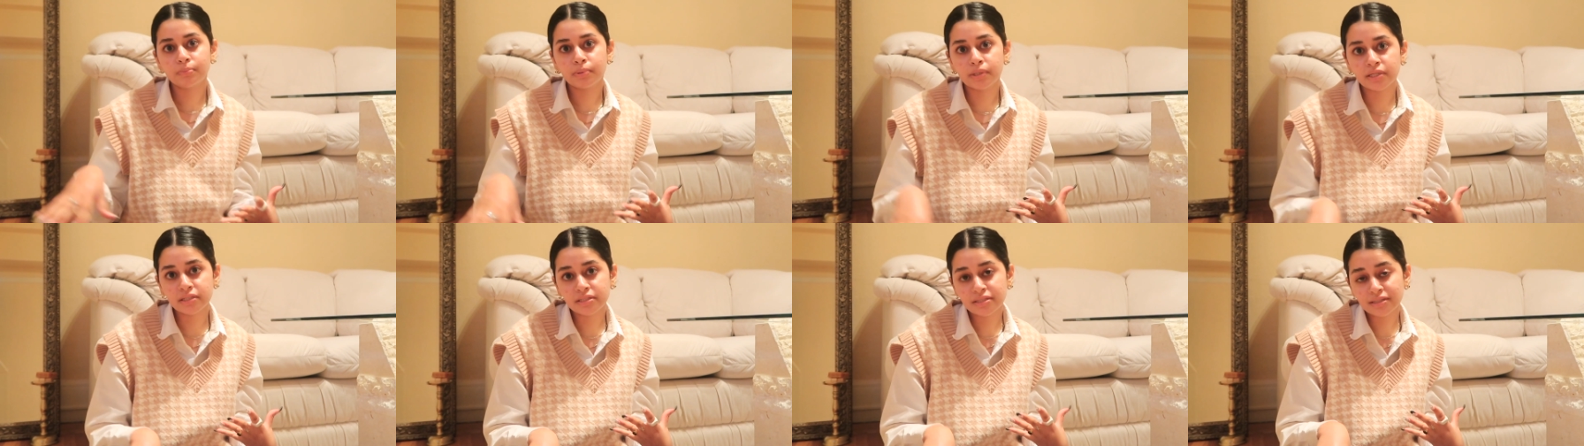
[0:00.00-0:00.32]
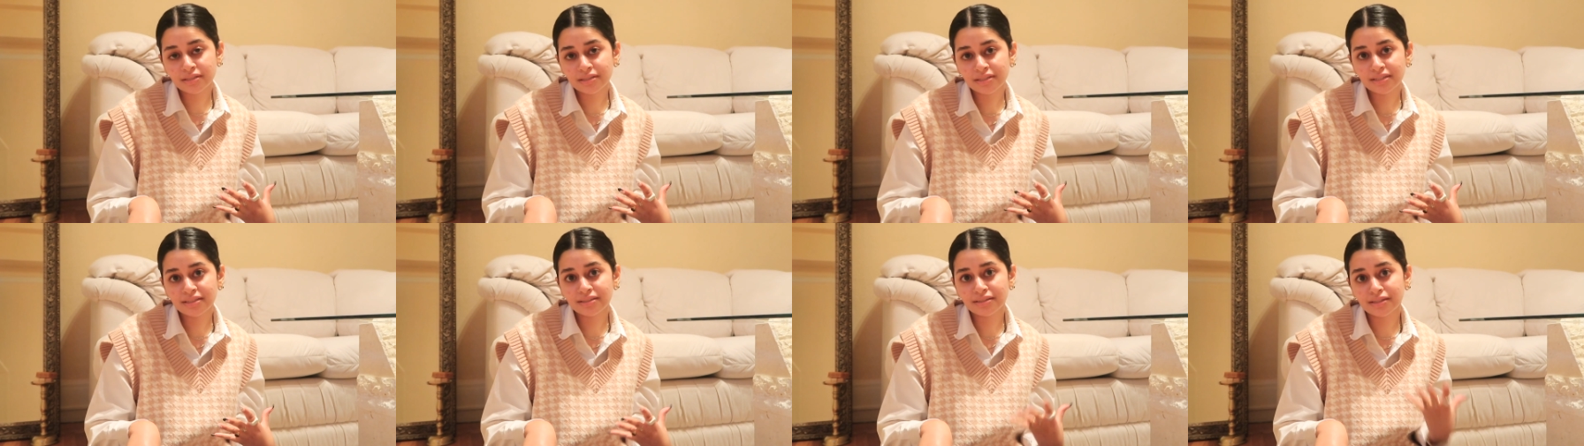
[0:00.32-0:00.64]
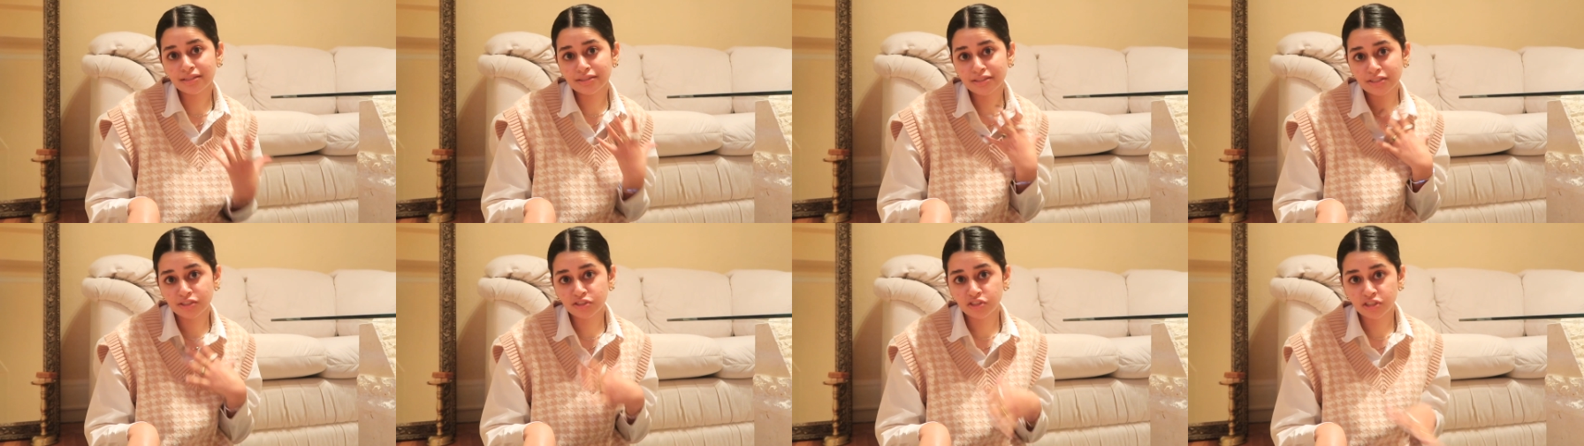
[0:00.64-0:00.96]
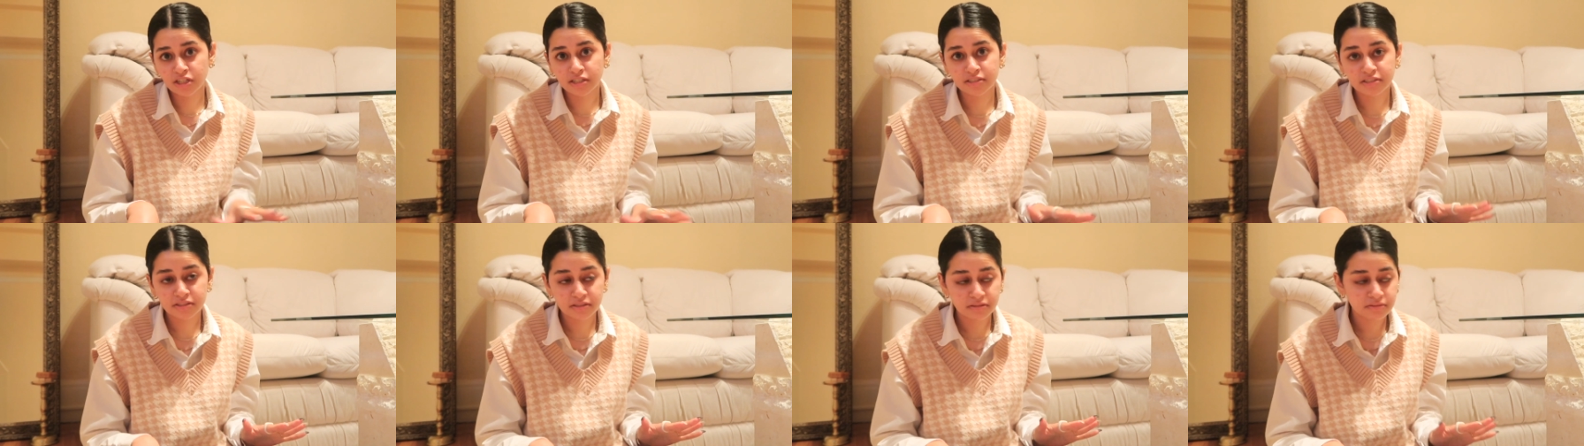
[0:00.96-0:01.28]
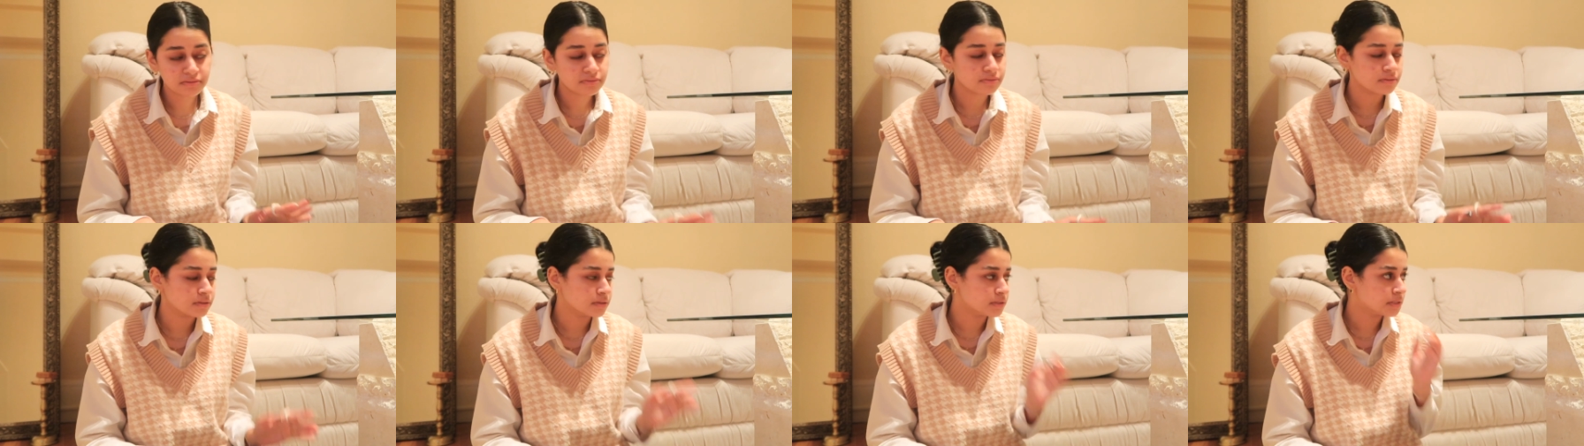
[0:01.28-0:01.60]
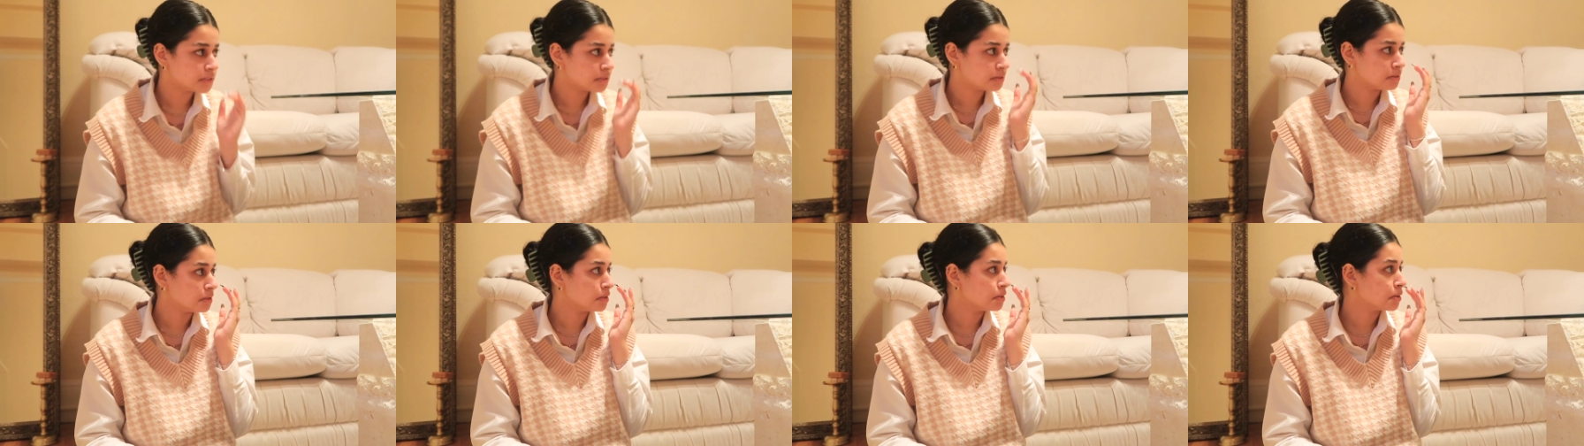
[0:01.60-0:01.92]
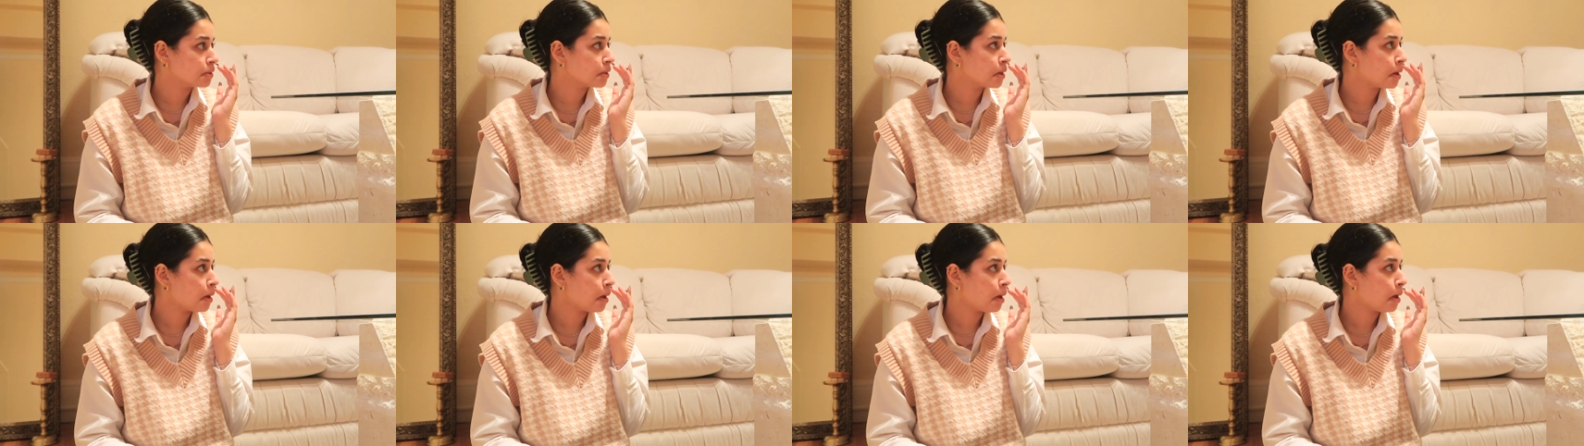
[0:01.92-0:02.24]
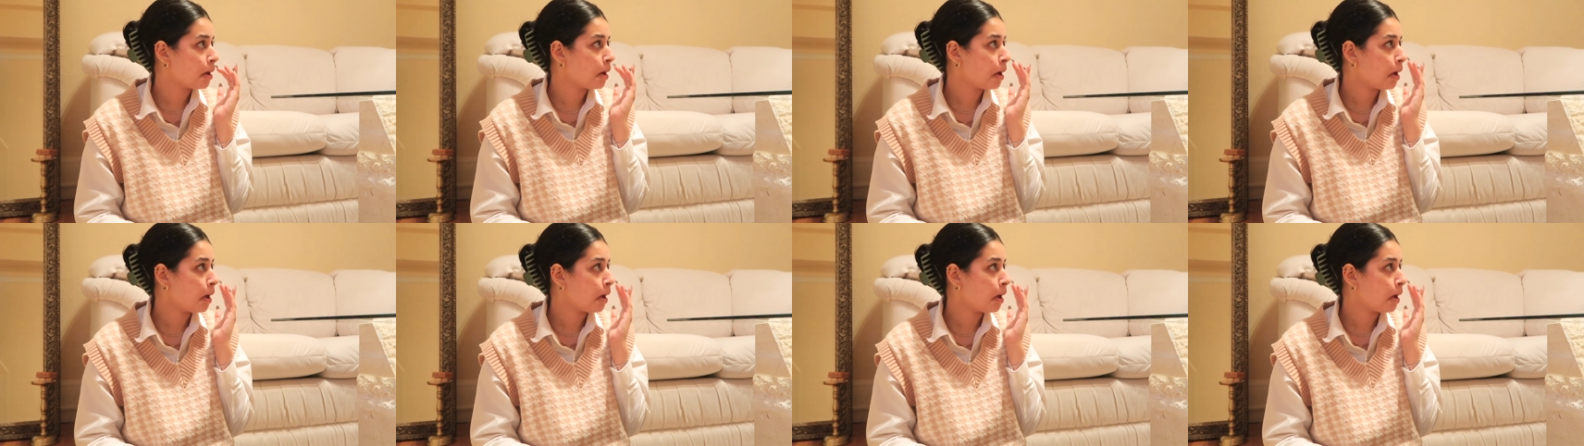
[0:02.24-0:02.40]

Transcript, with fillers: basically let's address the first thing